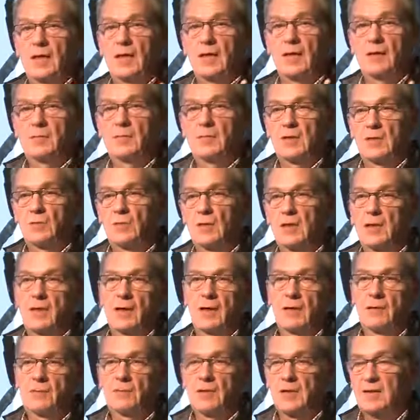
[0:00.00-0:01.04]
time in my
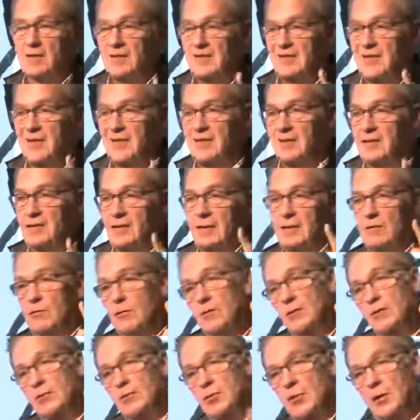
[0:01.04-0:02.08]
life, I decided I'm
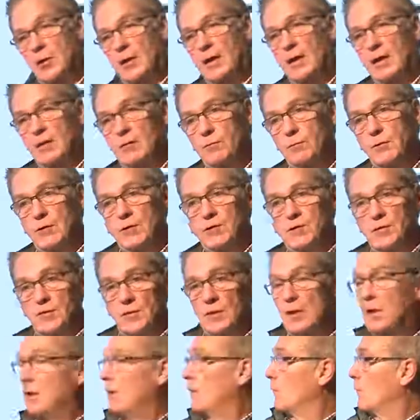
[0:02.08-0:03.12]
going to chill out,
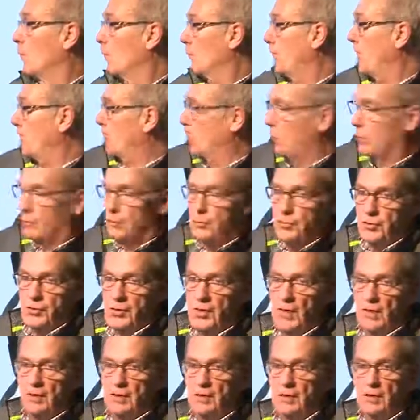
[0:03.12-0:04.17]
because what they all
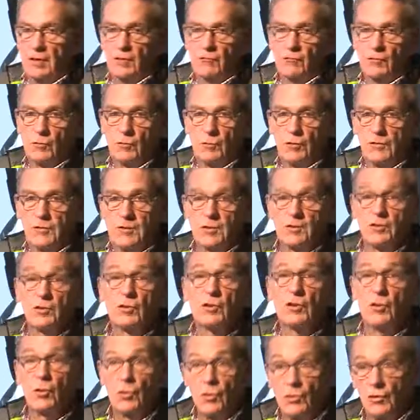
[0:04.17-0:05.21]
shared in that room was it's
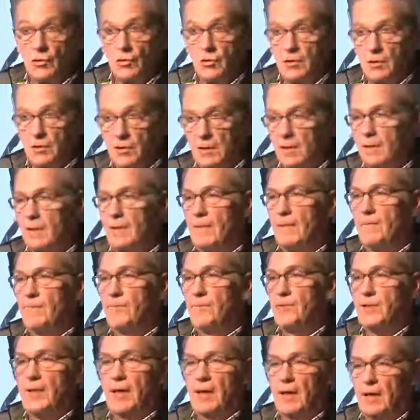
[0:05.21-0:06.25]
good
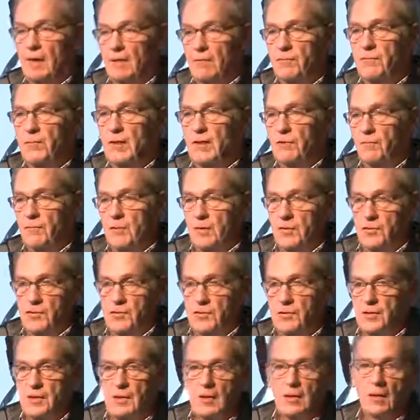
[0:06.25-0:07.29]
to have
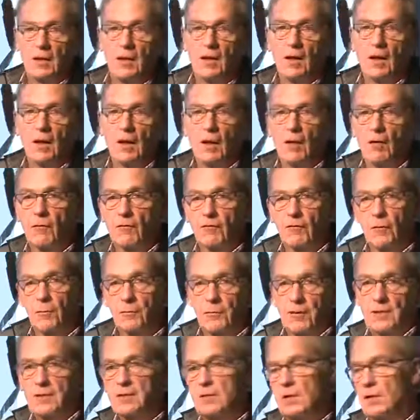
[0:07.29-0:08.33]
diversity of
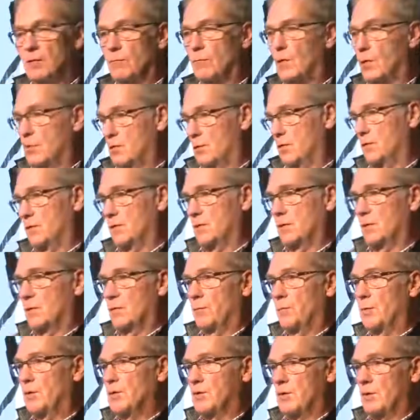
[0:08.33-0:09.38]
competing models and
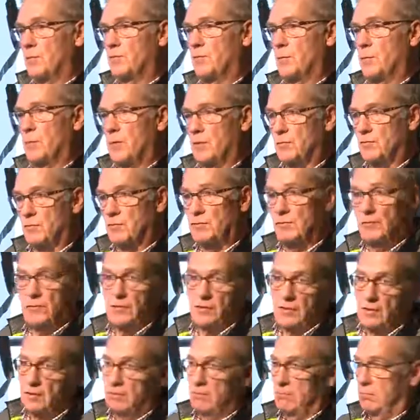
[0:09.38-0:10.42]
competing proposals,
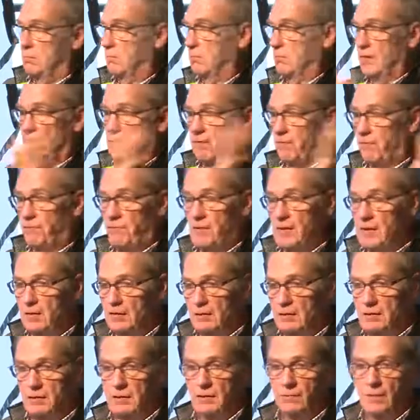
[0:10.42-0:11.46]
because in, in a
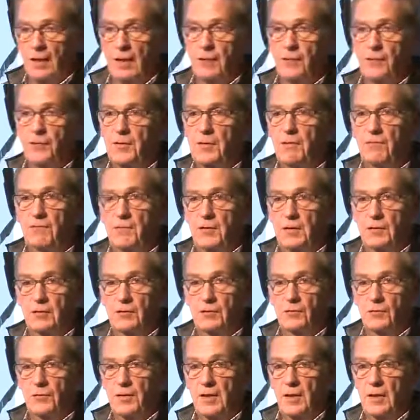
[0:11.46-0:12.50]
field, a healthy
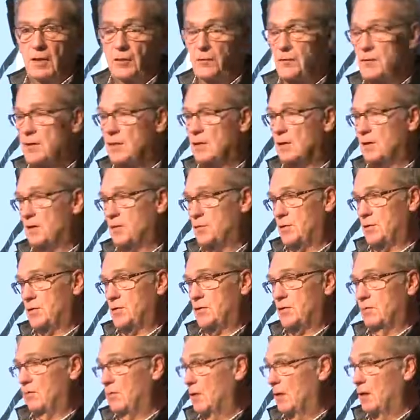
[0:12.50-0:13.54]
field or in a healthy
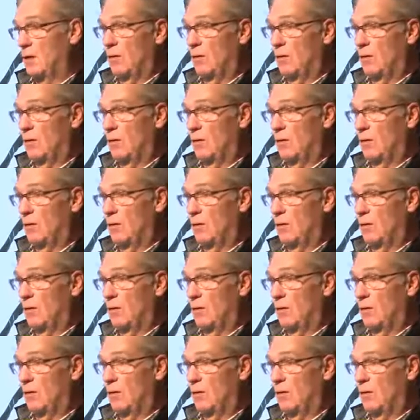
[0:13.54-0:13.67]
ecosystem,